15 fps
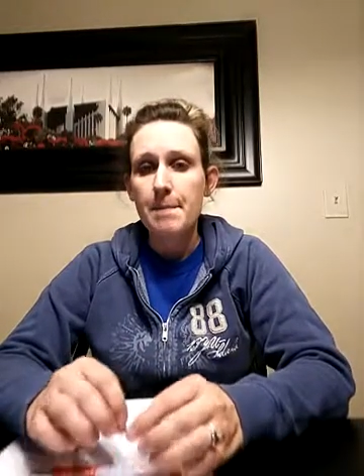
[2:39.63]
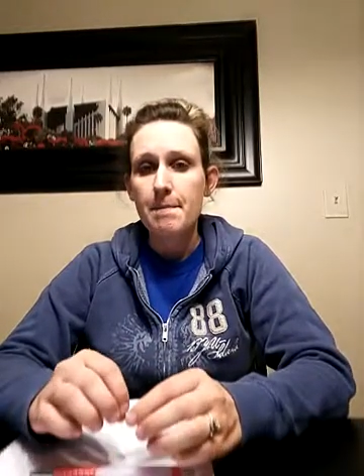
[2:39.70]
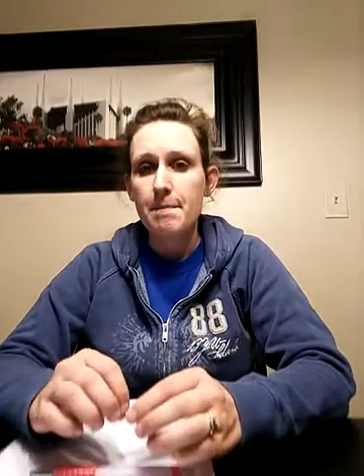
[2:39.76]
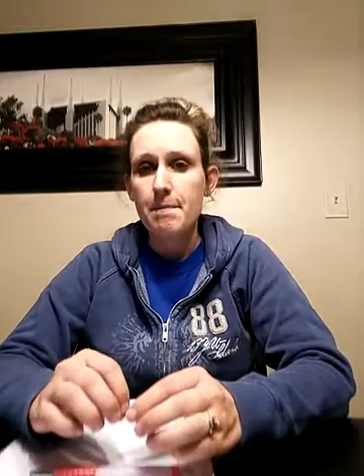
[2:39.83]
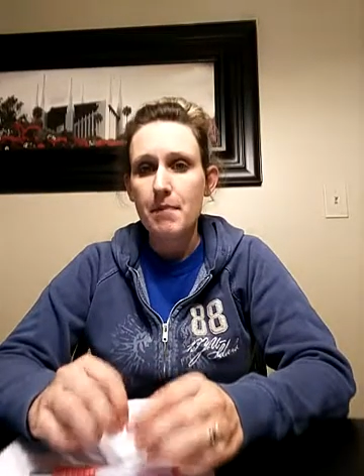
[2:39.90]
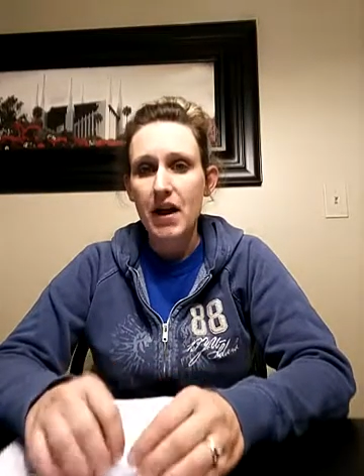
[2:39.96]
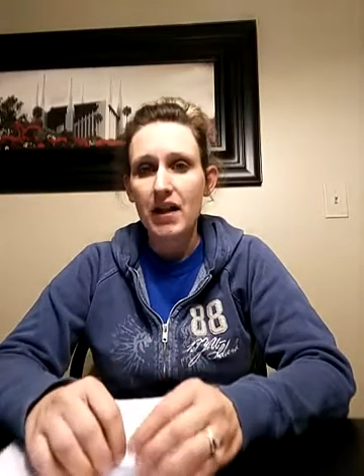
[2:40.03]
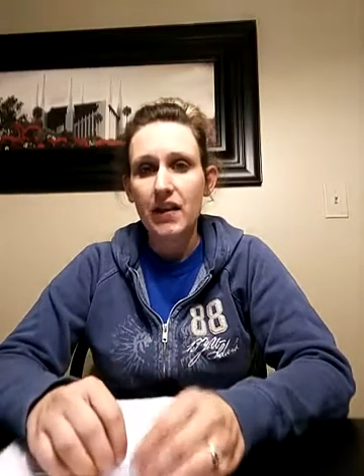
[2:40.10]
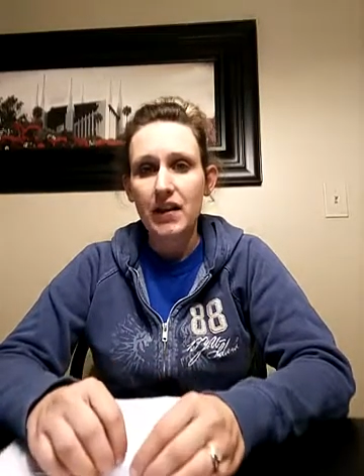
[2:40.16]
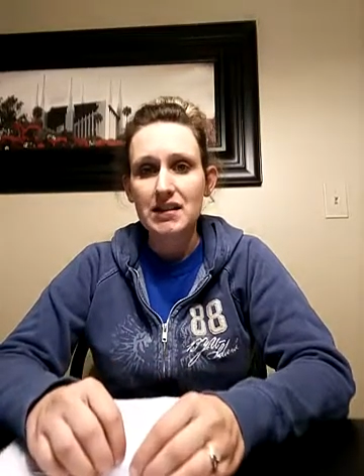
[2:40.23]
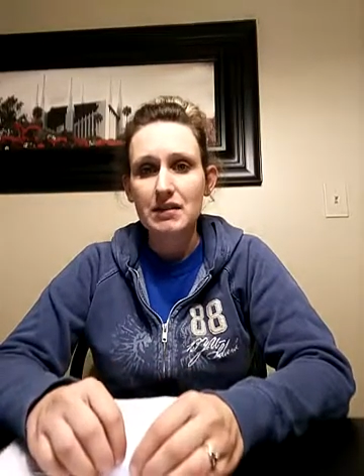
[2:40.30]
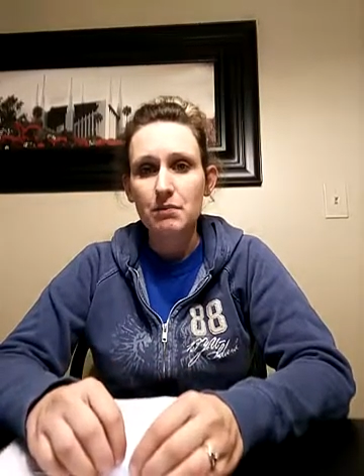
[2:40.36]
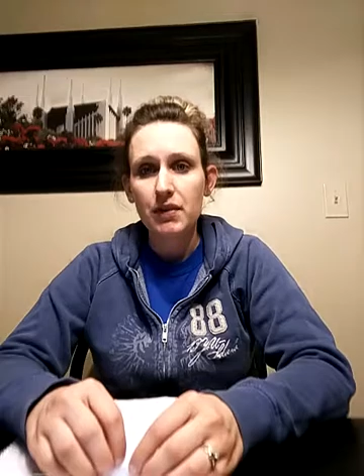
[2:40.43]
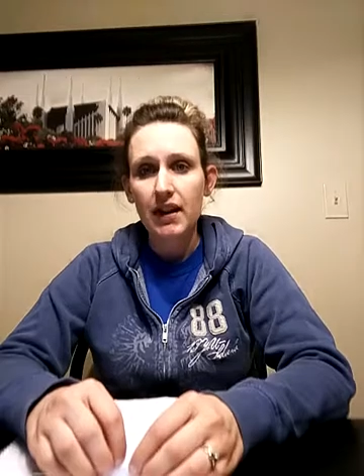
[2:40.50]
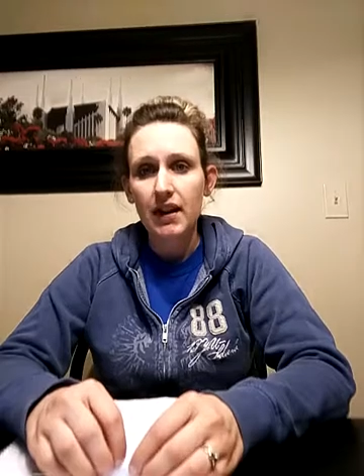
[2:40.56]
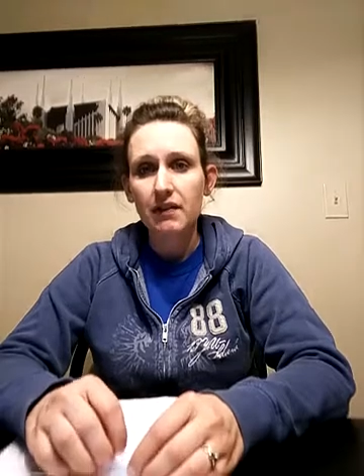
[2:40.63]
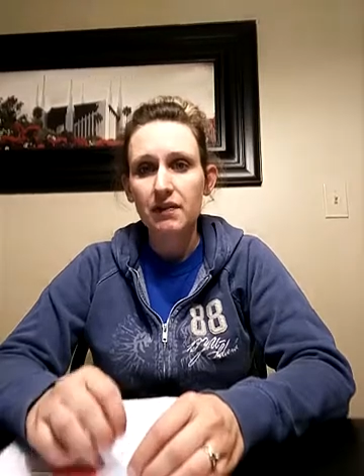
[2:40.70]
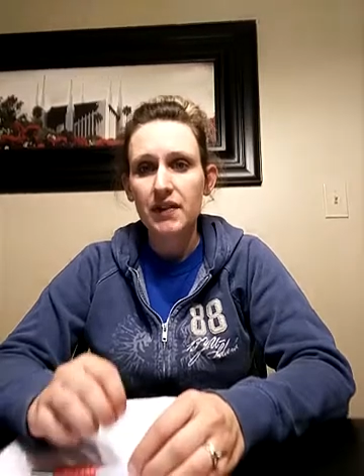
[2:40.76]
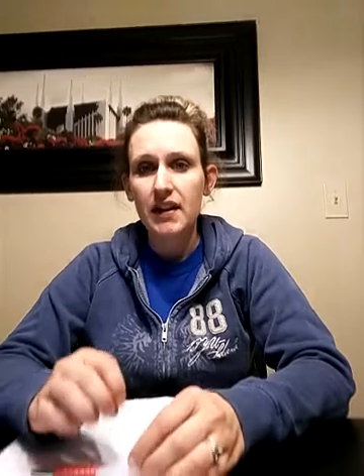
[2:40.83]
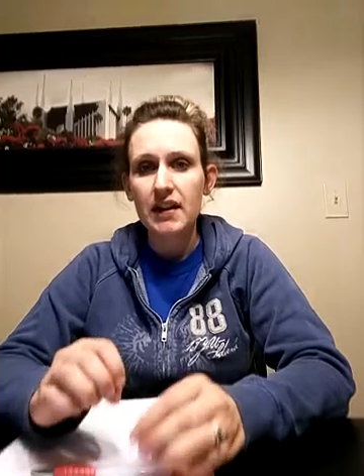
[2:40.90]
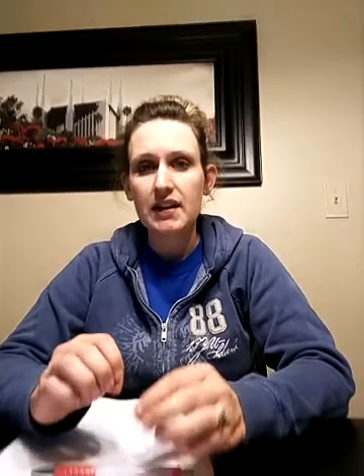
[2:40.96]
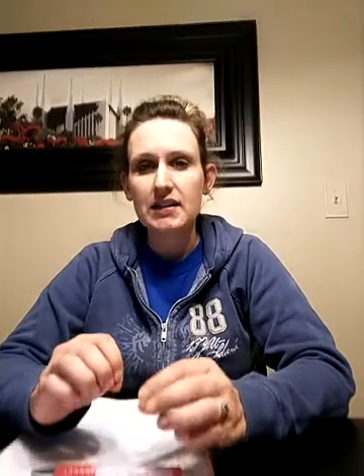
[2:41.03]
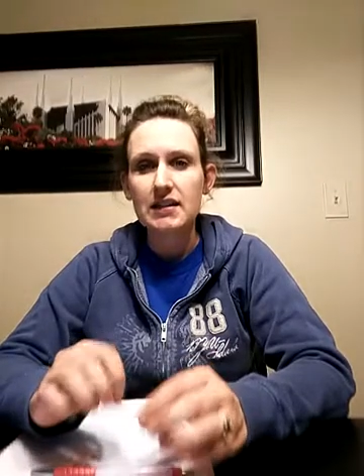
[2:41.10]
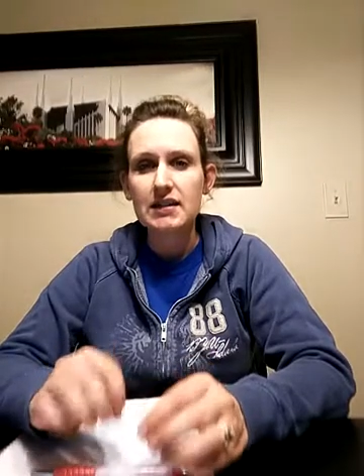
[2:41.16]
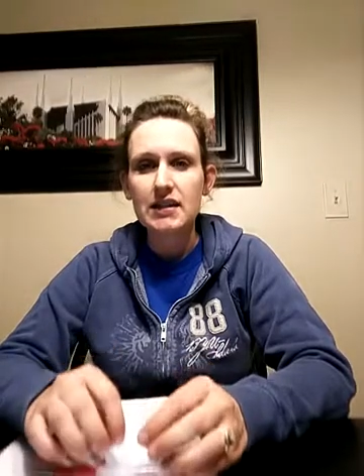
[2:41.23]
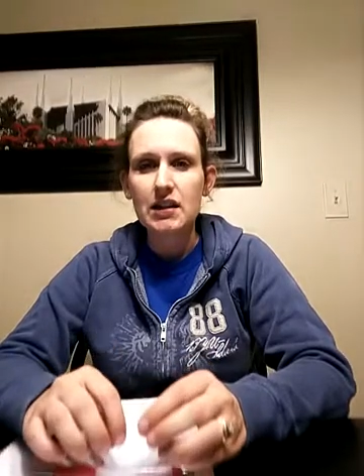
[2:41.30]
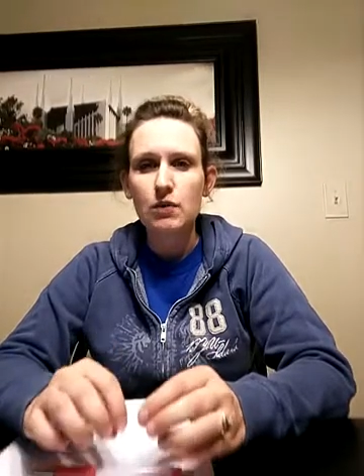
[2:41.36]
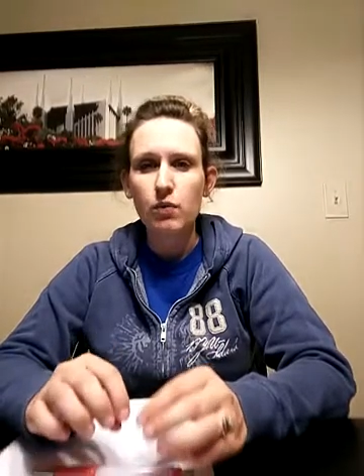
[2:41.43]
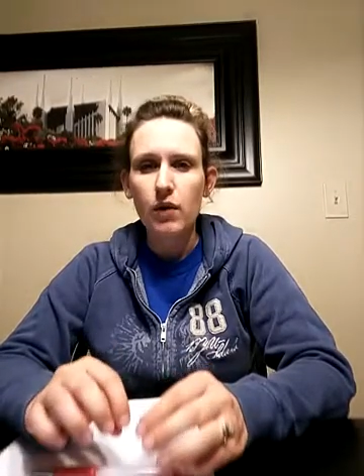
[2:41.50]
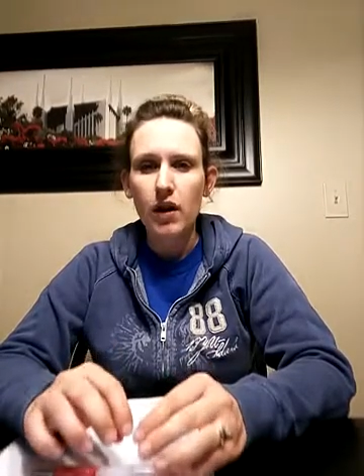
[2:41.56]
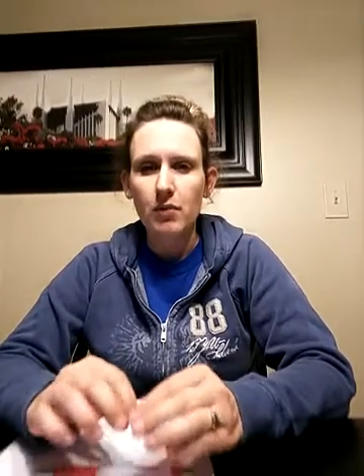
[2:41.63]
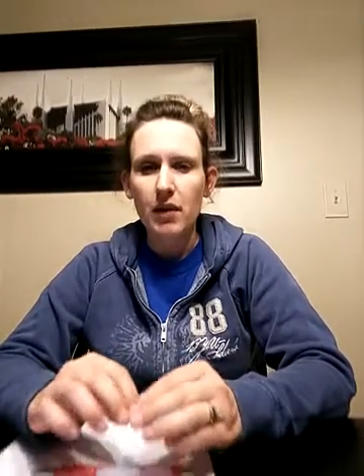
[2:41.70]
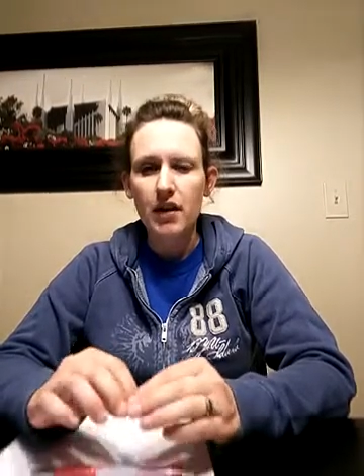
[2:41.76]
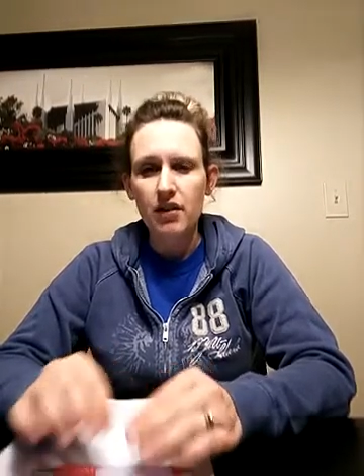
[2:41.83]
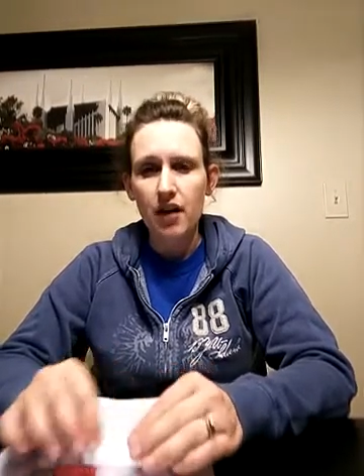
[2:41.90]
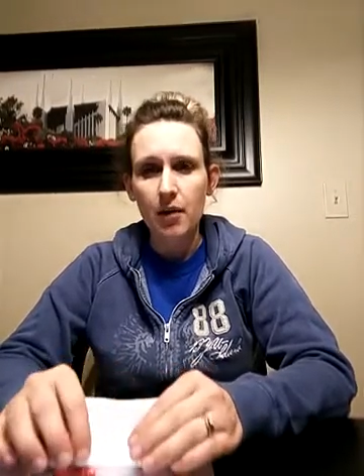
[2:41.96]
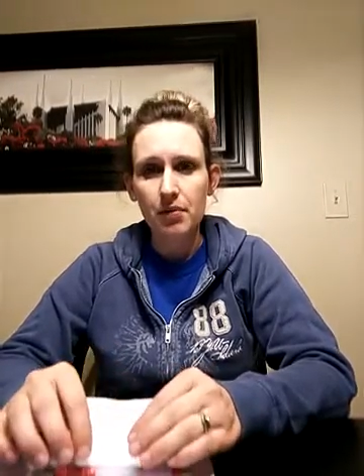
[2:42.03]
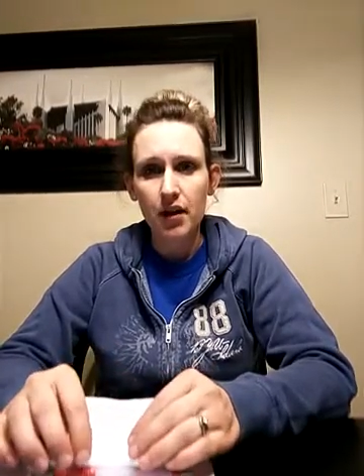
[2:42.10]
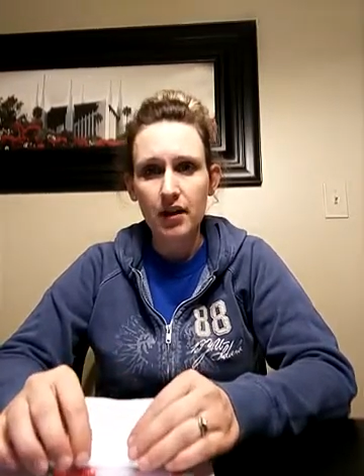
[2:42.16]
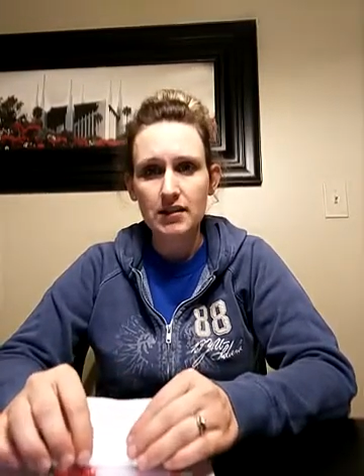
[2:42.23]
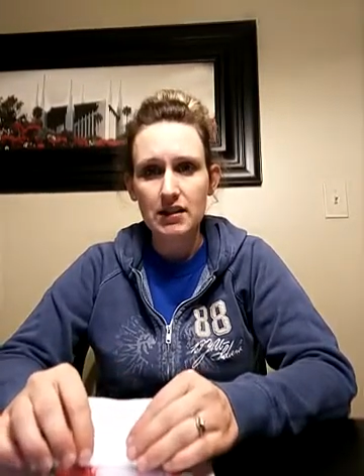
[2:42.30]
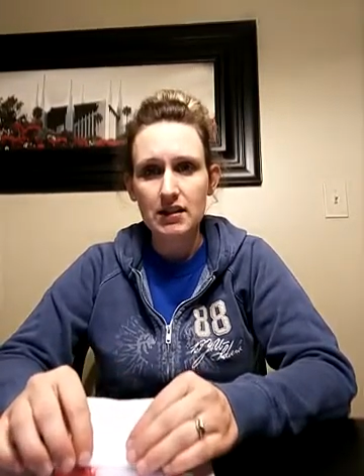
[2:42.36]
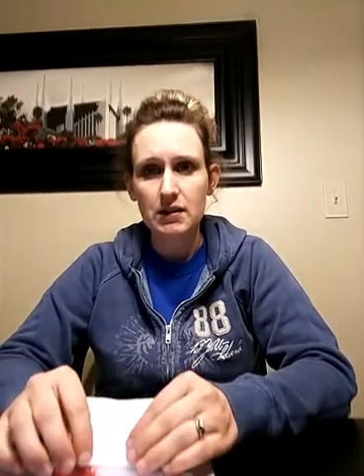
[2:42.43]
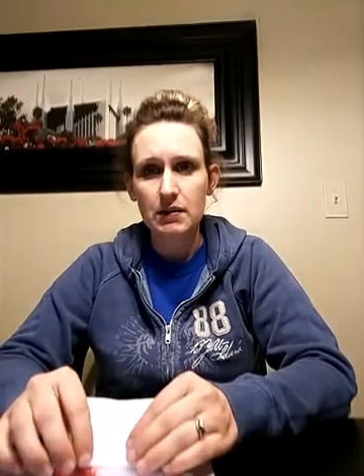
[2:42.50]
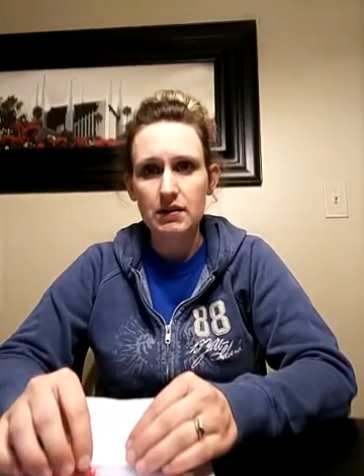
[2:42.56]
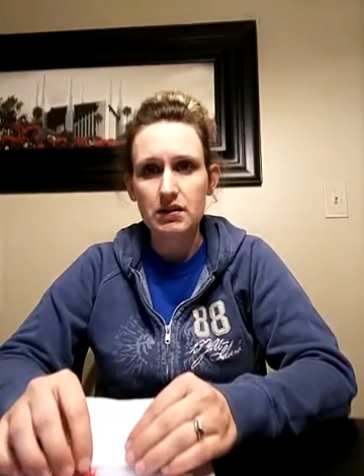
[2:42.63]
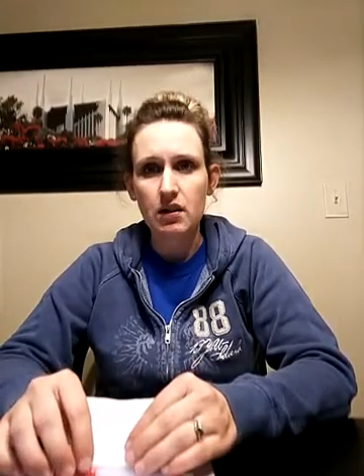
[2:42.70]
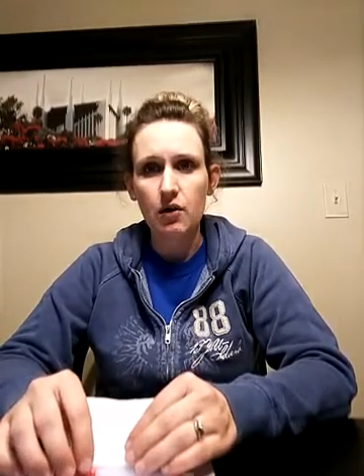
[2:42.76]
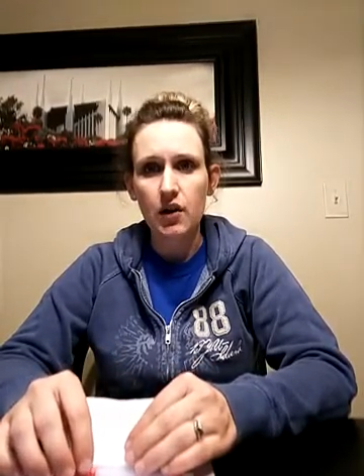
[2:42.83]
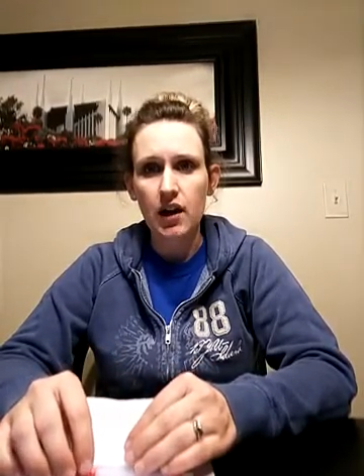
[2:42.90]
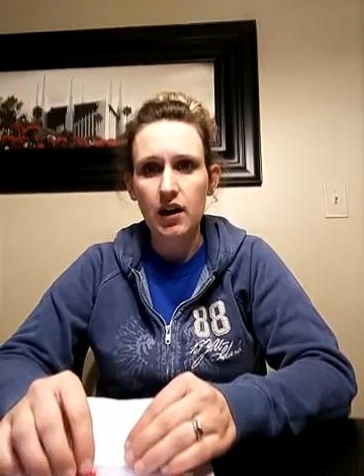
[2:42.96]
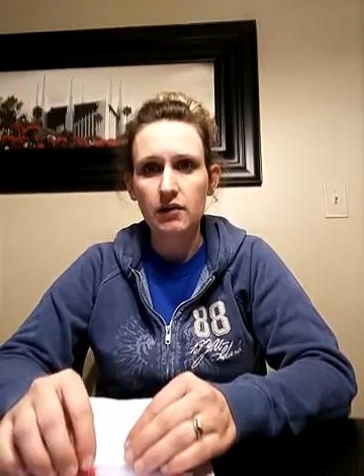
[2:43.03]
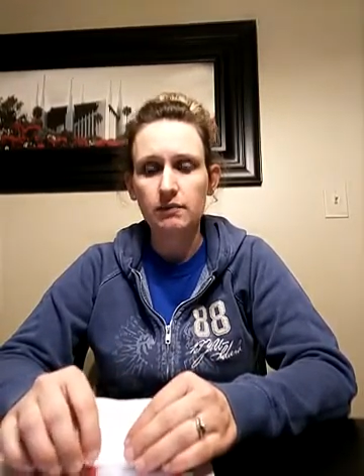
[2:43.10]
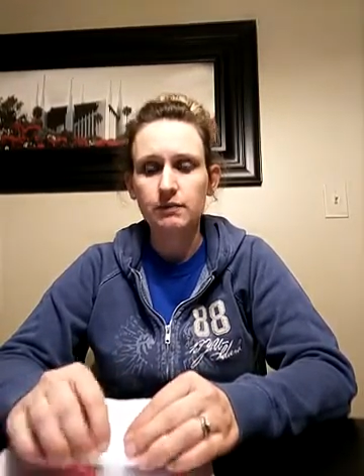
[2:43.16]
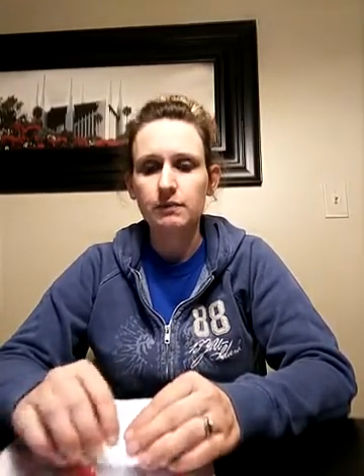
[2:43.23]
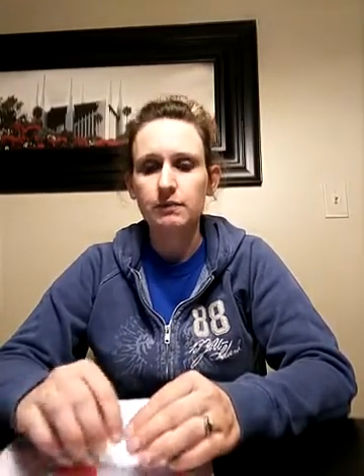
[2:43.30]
my lesson plan, they can see where my thought process is going